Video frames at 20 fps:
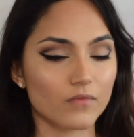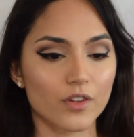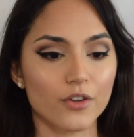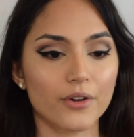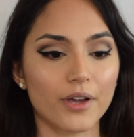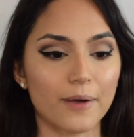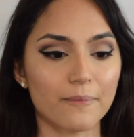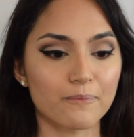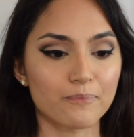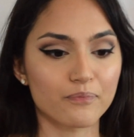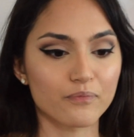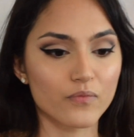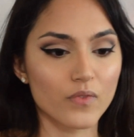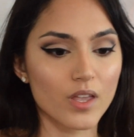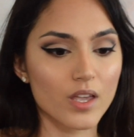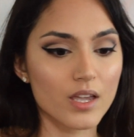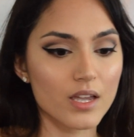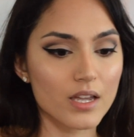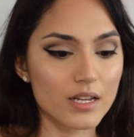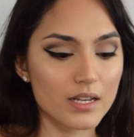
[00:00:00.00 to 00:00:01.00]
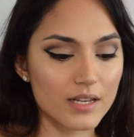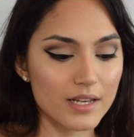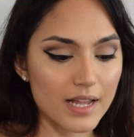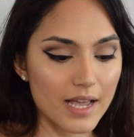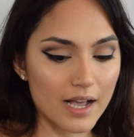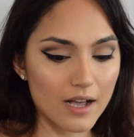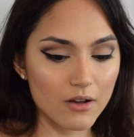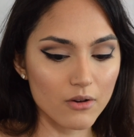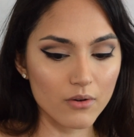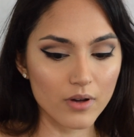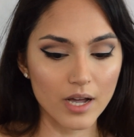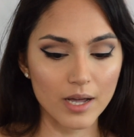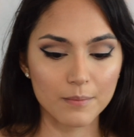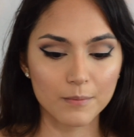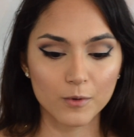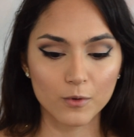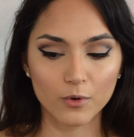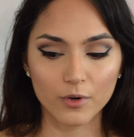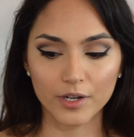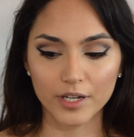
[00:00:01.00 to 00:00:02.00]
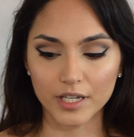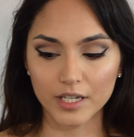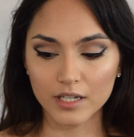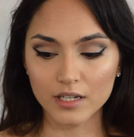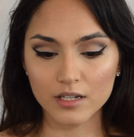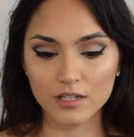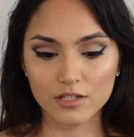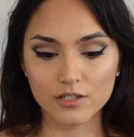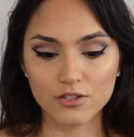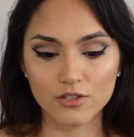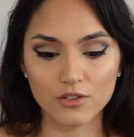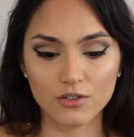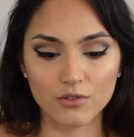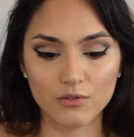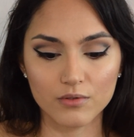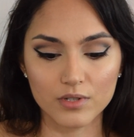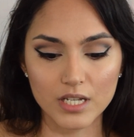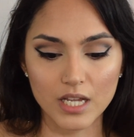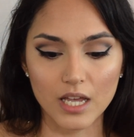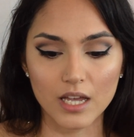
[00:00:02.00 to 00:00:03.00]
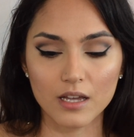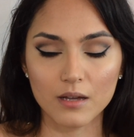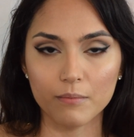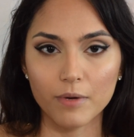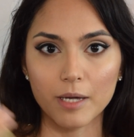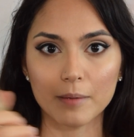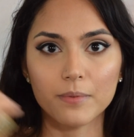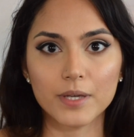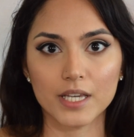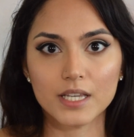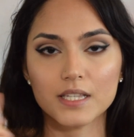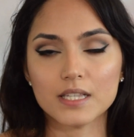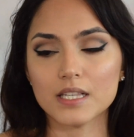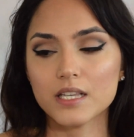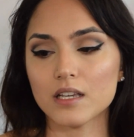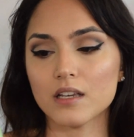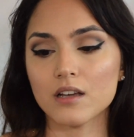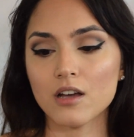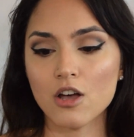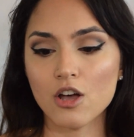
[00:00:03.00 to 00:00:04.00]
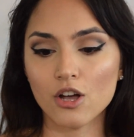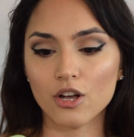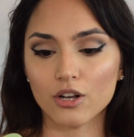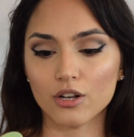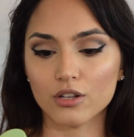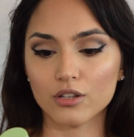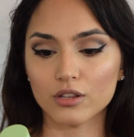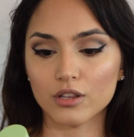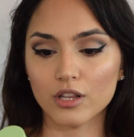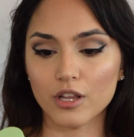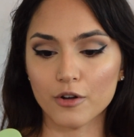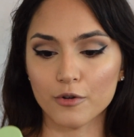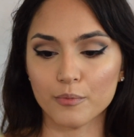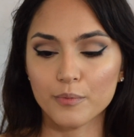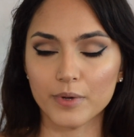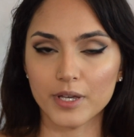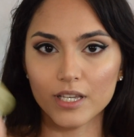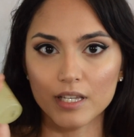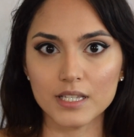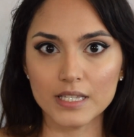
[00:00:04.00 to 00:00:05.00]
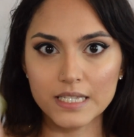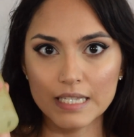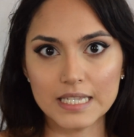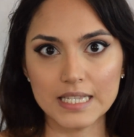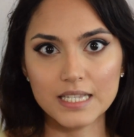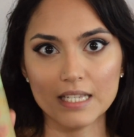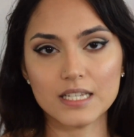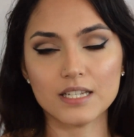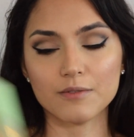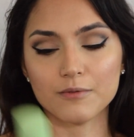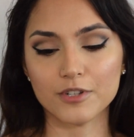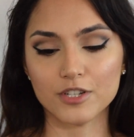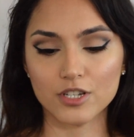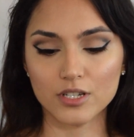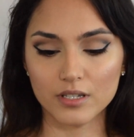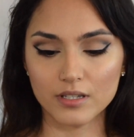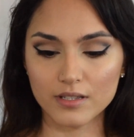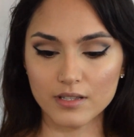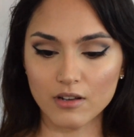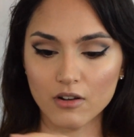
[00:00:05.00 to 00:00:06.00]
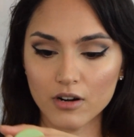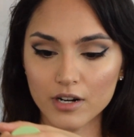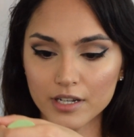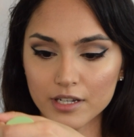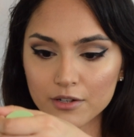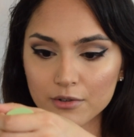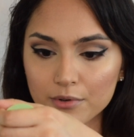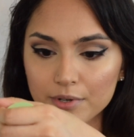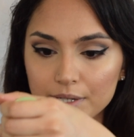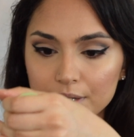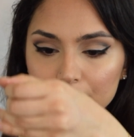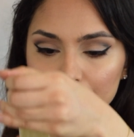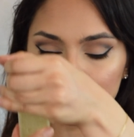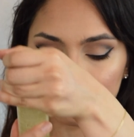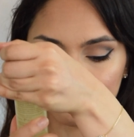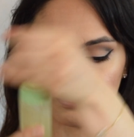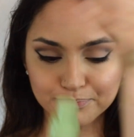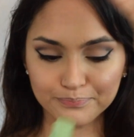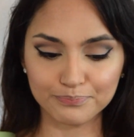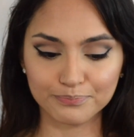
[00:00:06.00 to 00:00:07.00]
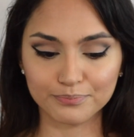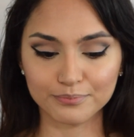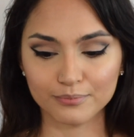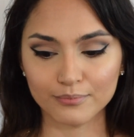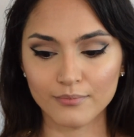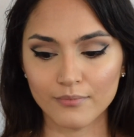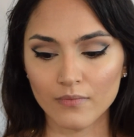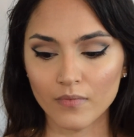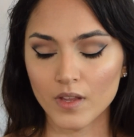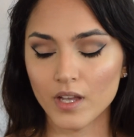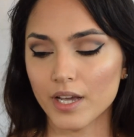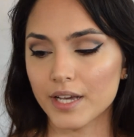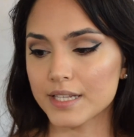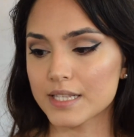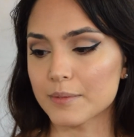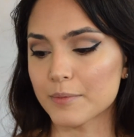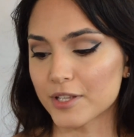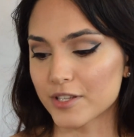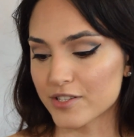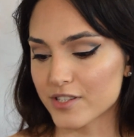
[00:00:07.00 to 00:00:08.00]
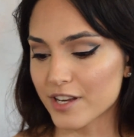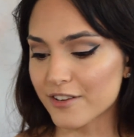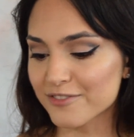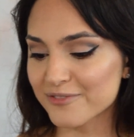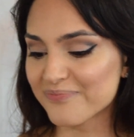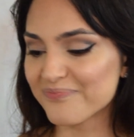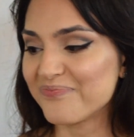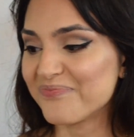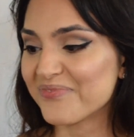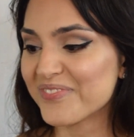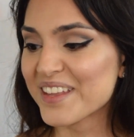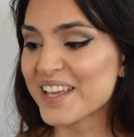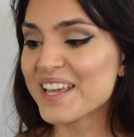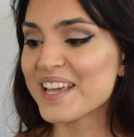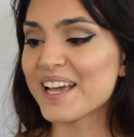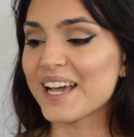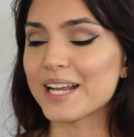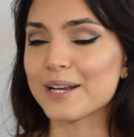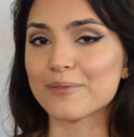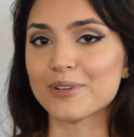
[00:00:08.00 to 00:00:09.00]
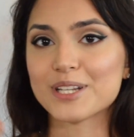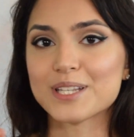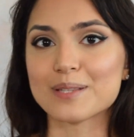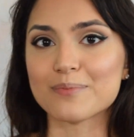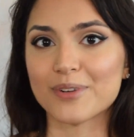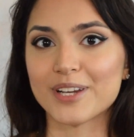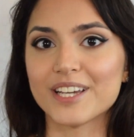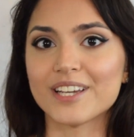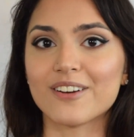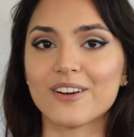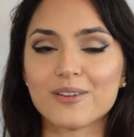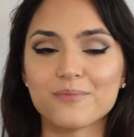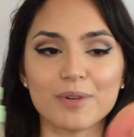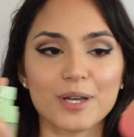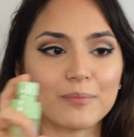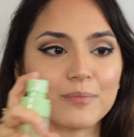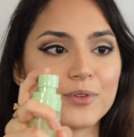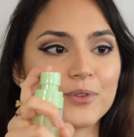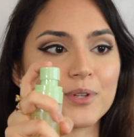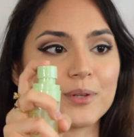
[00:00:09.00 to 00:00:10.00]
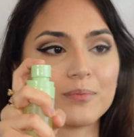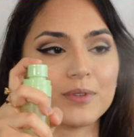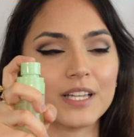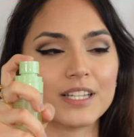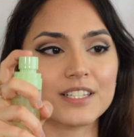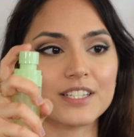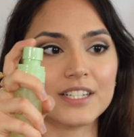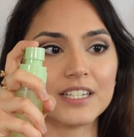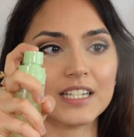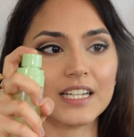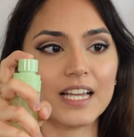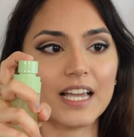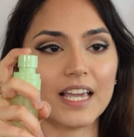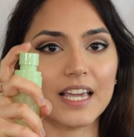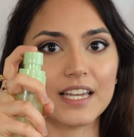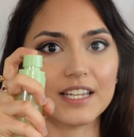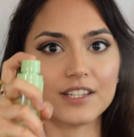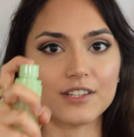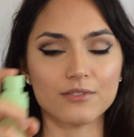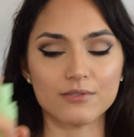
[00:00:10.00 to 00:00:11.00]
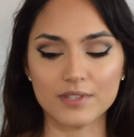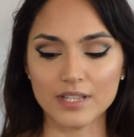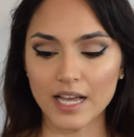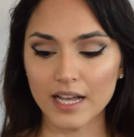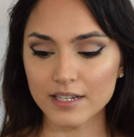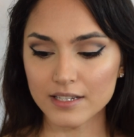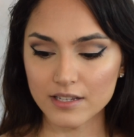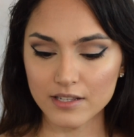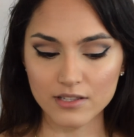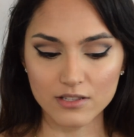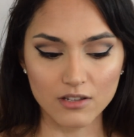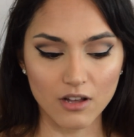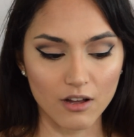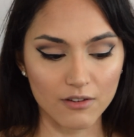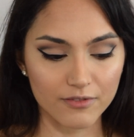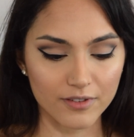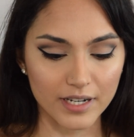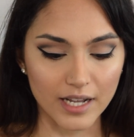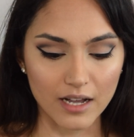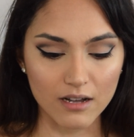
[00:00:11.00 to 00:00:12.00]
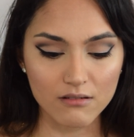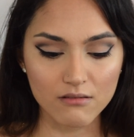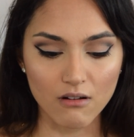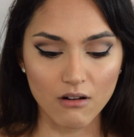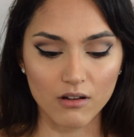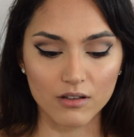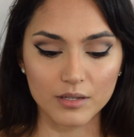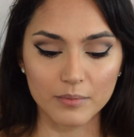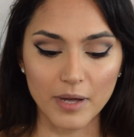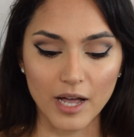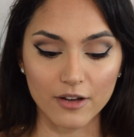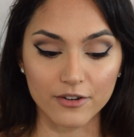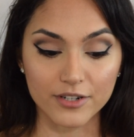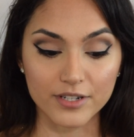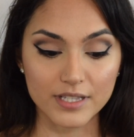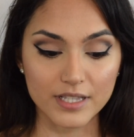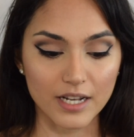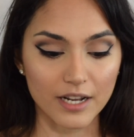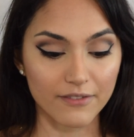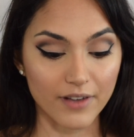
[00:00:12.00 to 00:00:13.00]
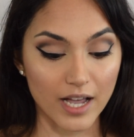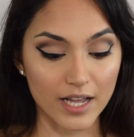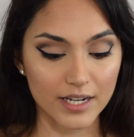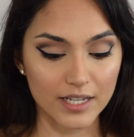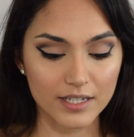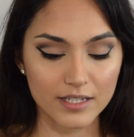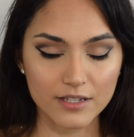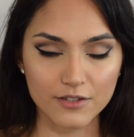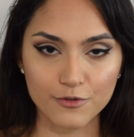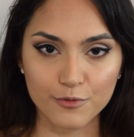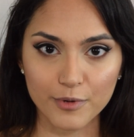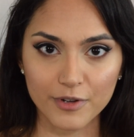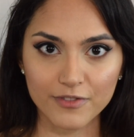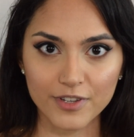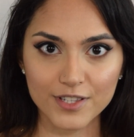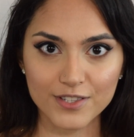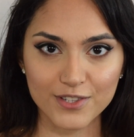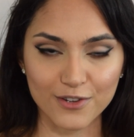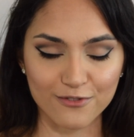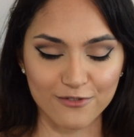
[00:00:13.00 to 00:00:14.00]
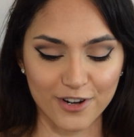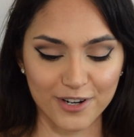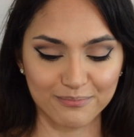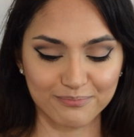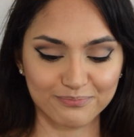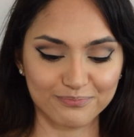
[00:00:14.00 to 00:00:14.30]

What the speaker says: Okay, now I'm going to take my Pixie Glow Mist, which is argan oil and some other stuff, and I'm going to spray it on my beauty blender and use that to soften out all the powders that I've added to my face so far.